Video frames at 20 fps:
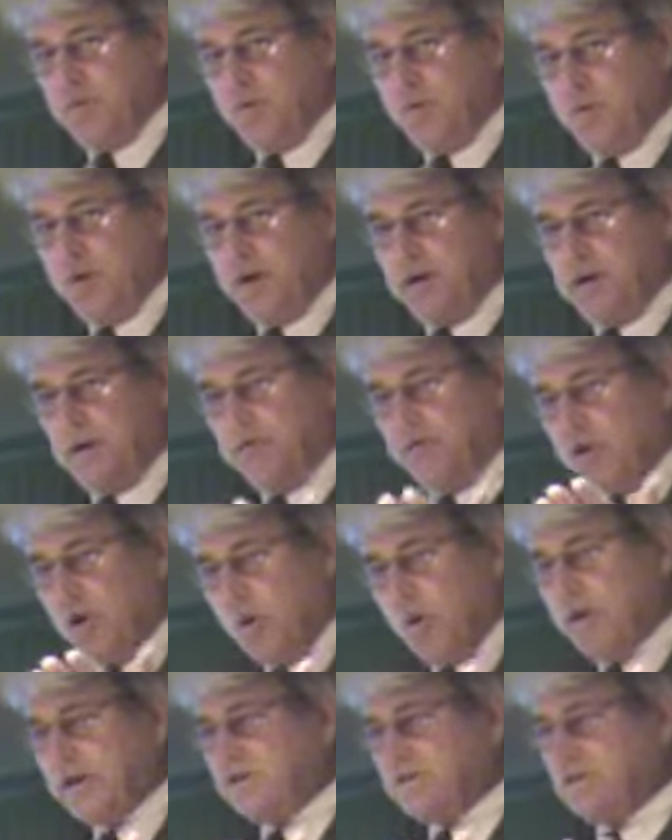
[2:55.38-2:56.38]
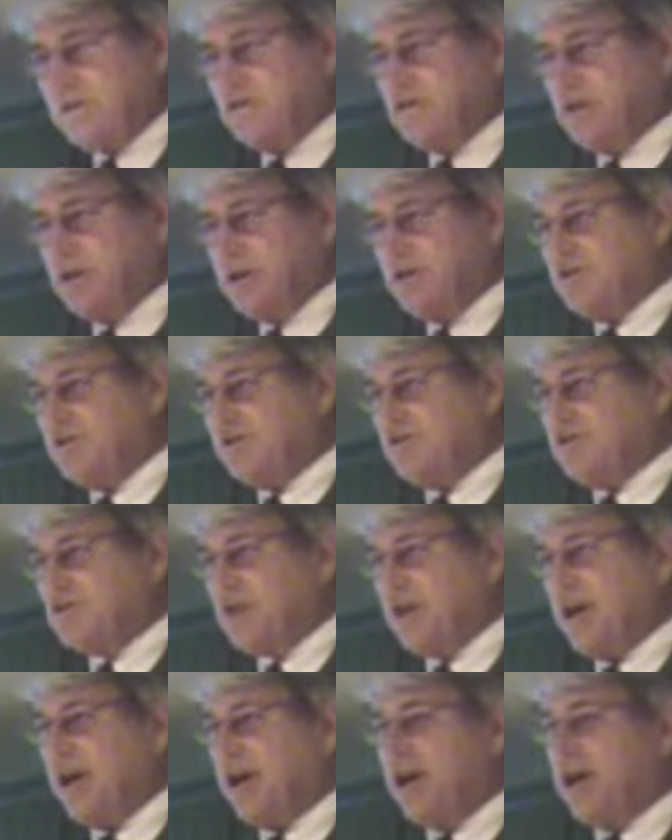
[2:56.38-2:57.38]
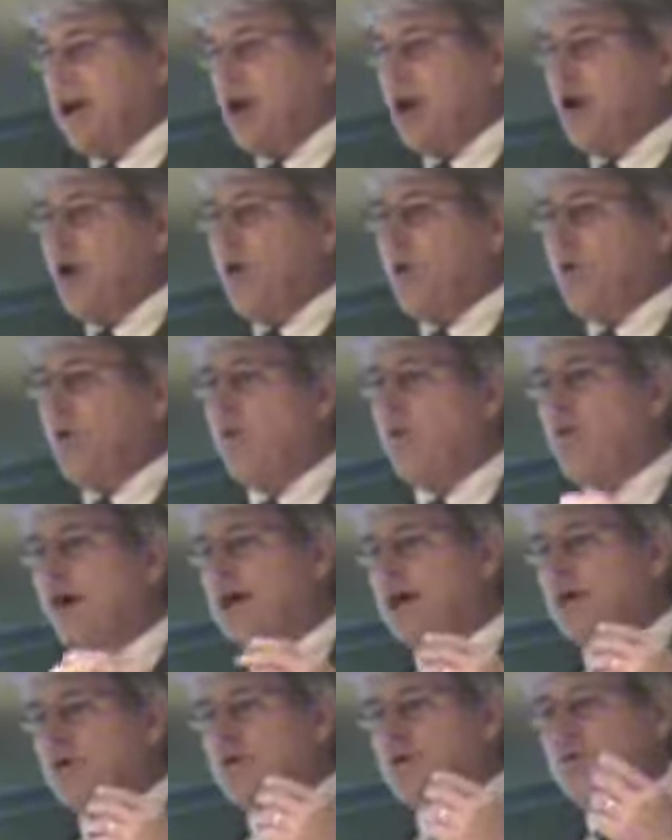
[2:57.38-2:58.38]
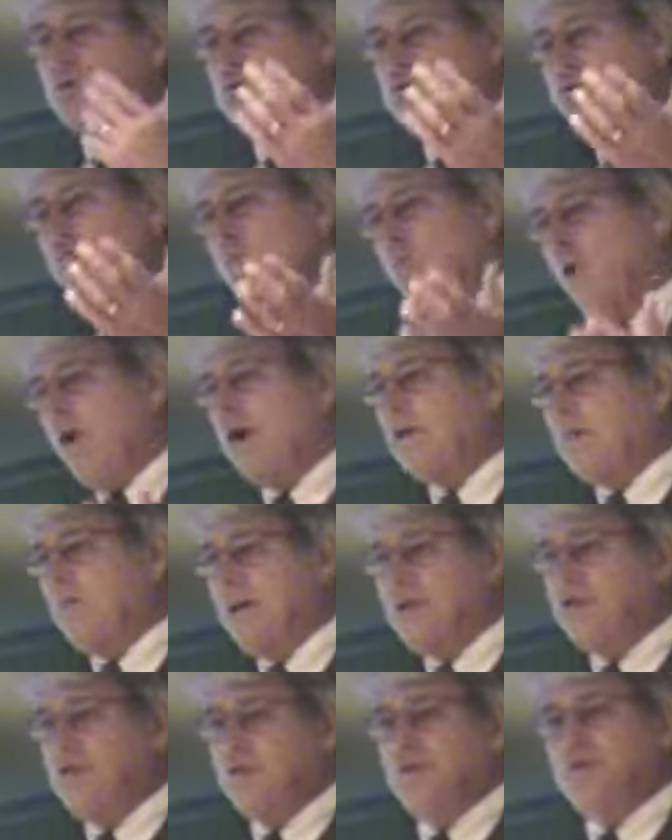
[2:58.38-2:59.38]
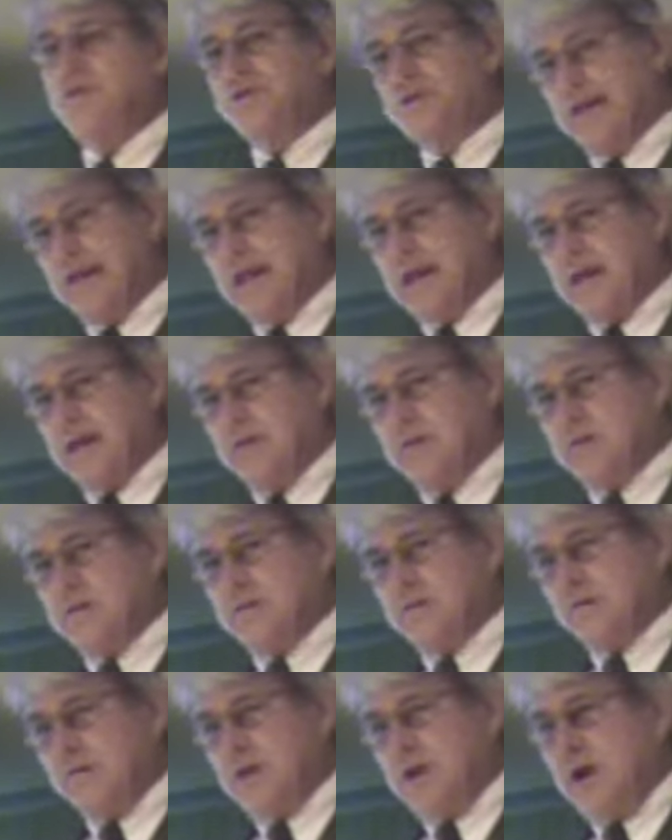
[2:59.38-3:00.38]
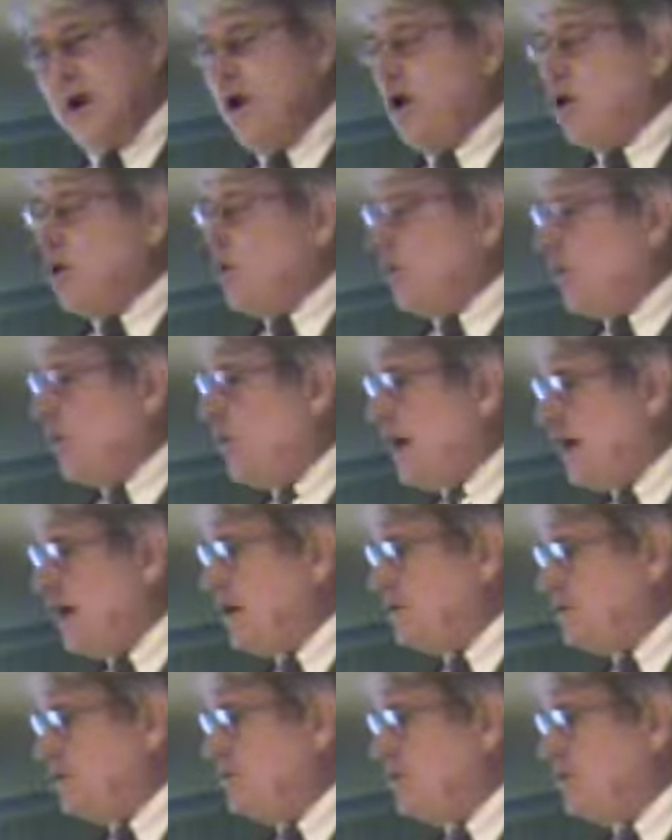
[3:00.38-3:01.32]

point of going to the judge and saying, Where do you want me to stand? Where do